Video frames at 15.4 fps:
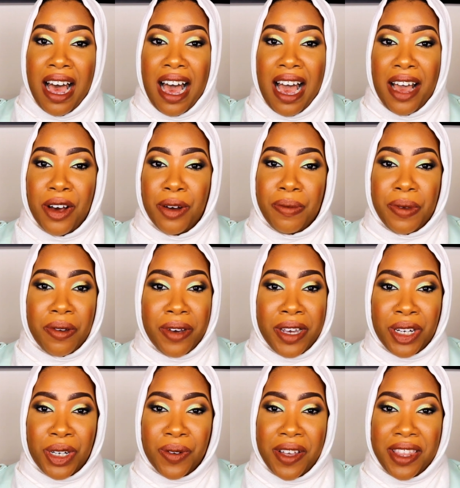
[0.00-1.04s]
I hope you
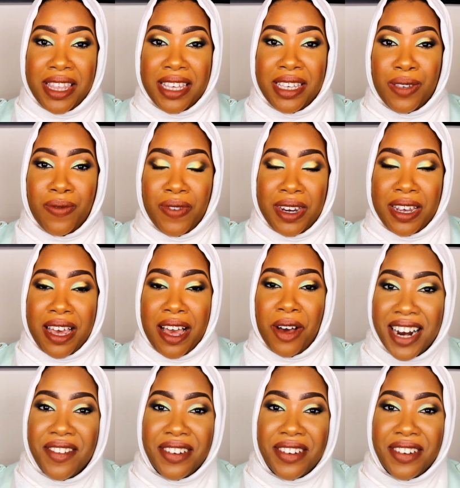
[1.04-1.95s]
enjoyed this video.